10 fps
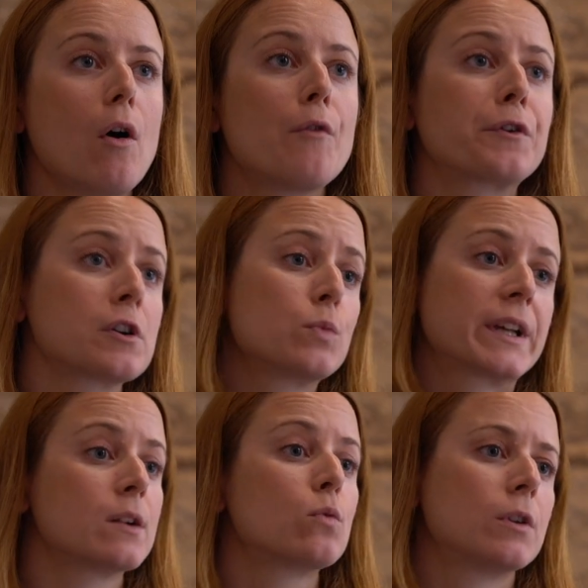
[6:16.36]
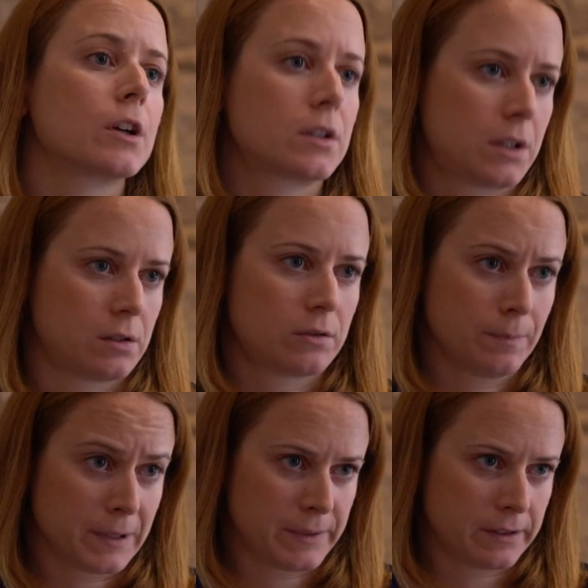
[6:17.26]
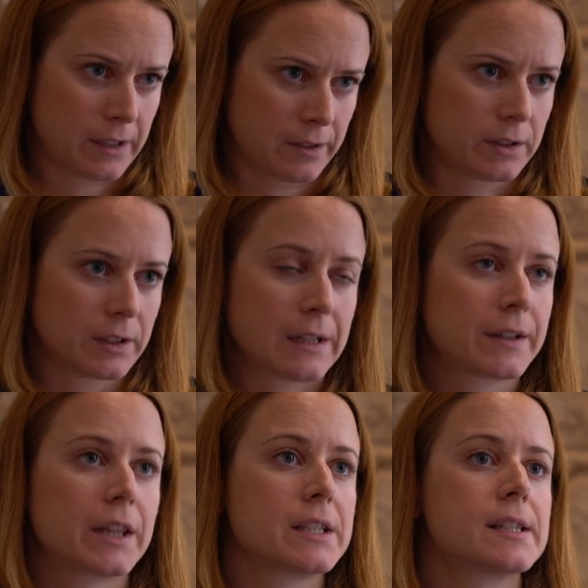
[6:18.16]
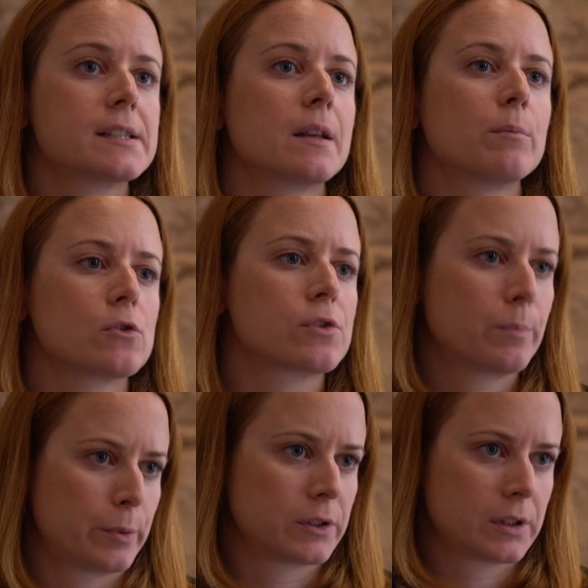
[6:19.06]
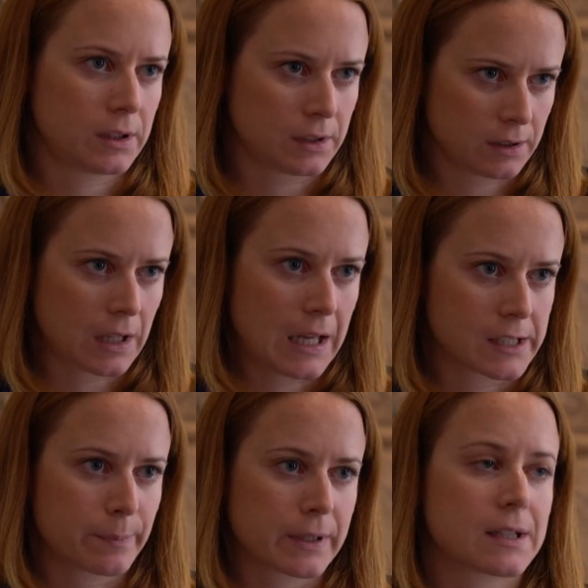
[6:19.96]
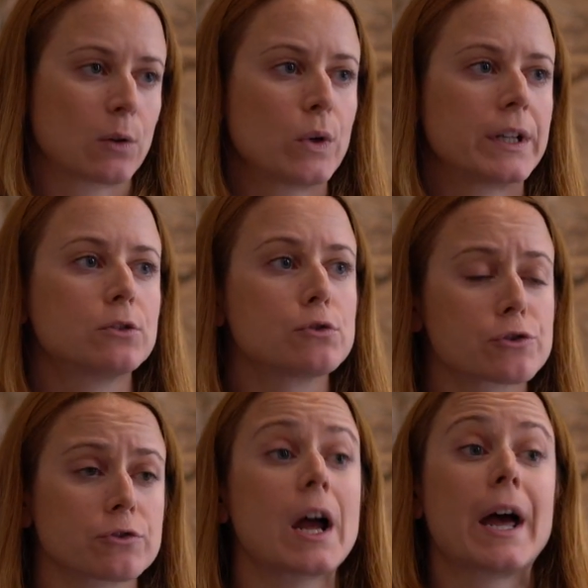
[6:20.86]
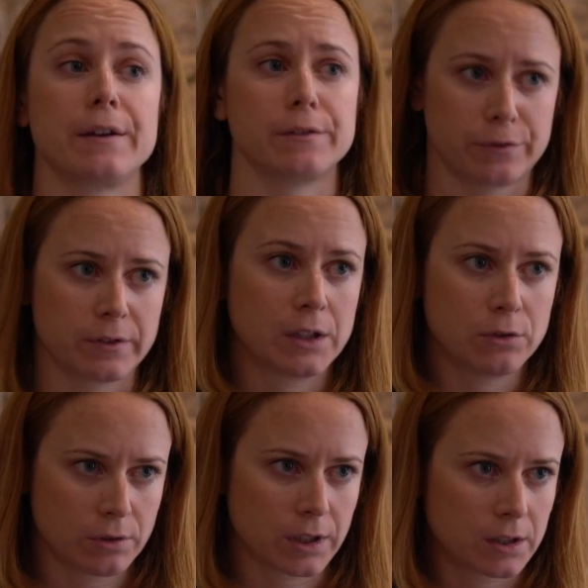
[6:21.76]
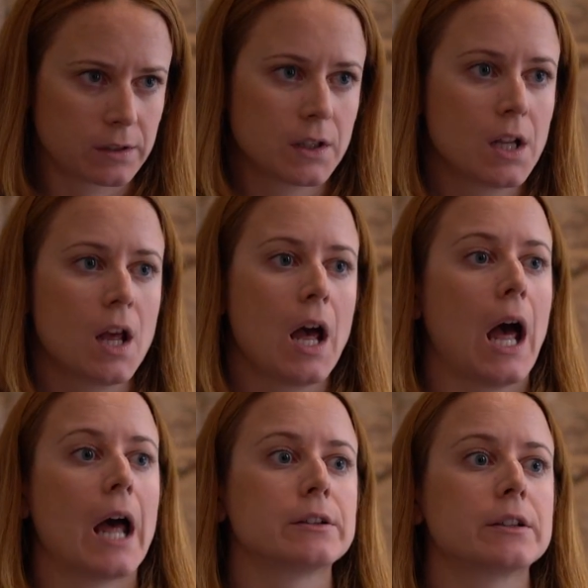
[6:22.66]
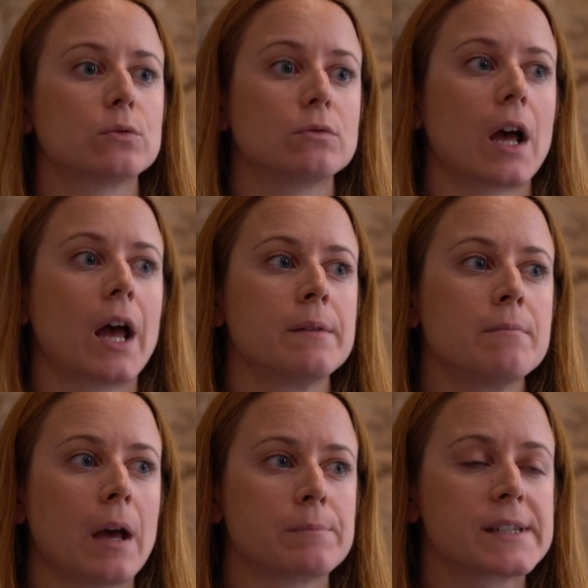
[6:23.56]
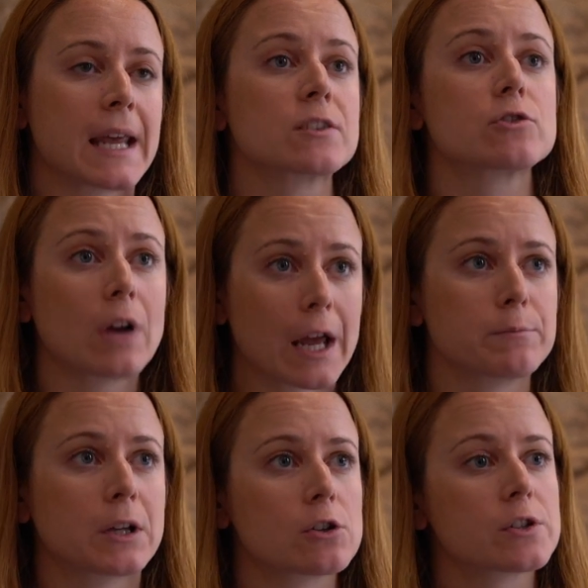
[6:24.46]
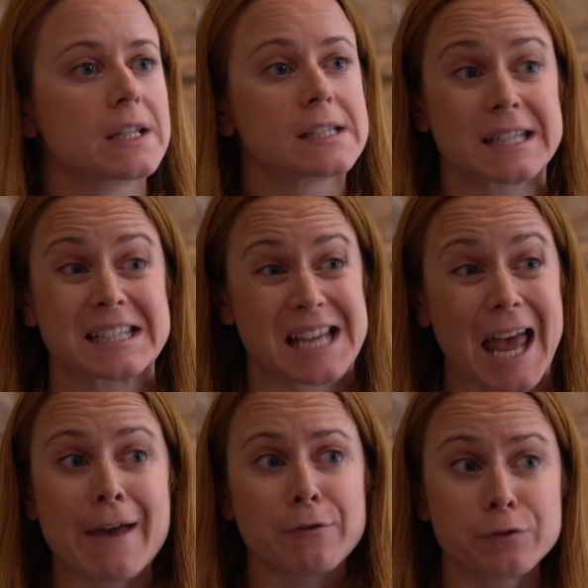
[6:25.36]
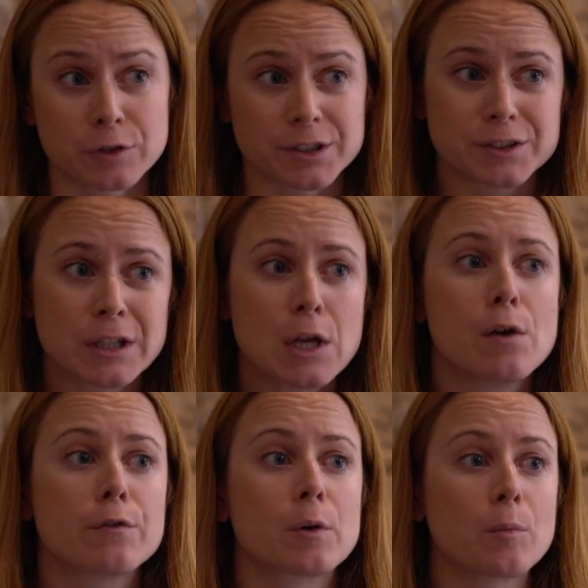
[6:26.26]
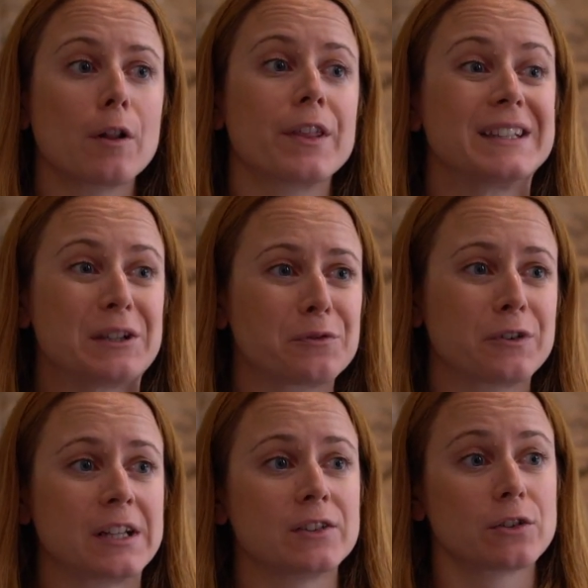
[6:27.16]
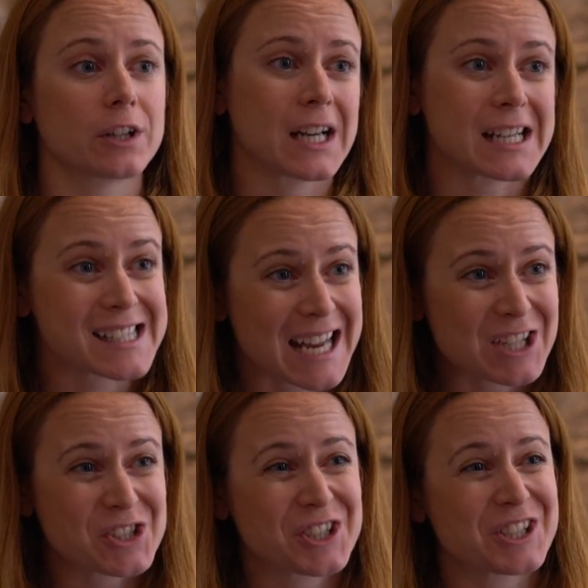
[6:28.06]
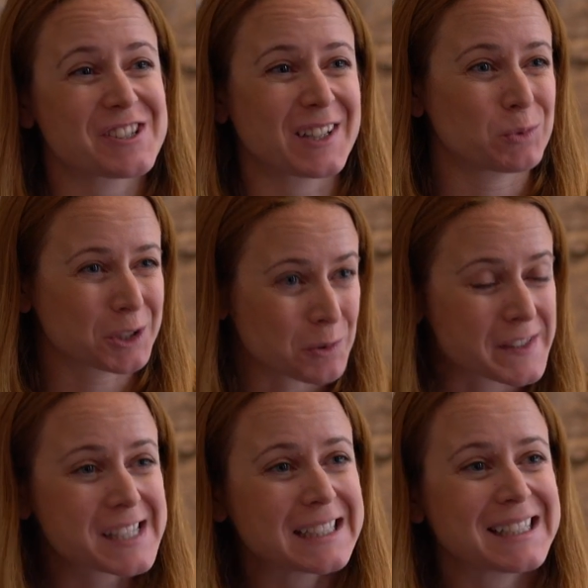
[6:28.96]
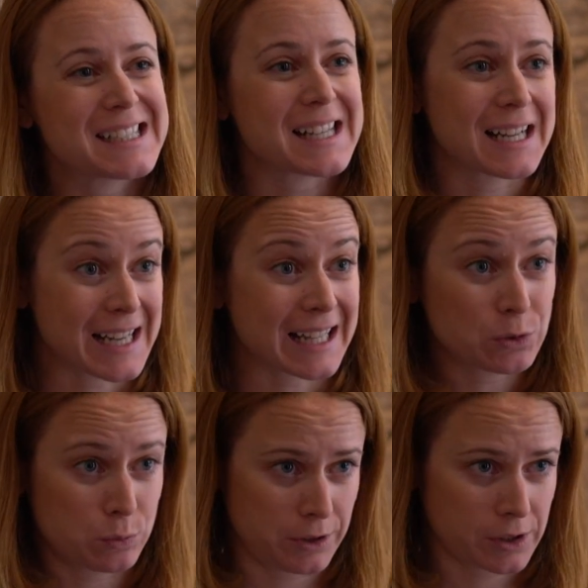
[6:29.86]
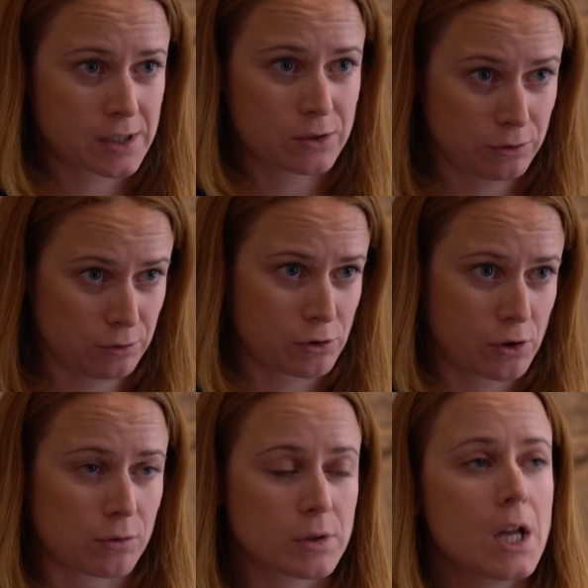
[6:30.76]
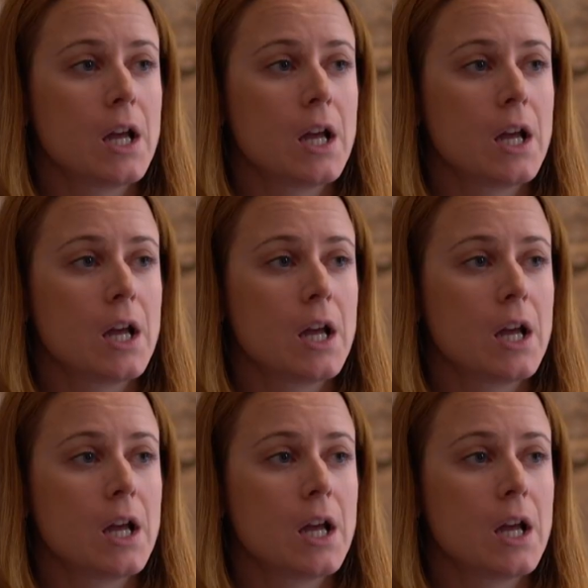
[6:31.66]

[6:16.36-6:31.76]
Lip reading: Of course, we can work complementarity, and this is the most important aspect, and we need to strive in doing it. And I'm saying strive because this needs effort from all the different organizations that work with cities and networks to do so.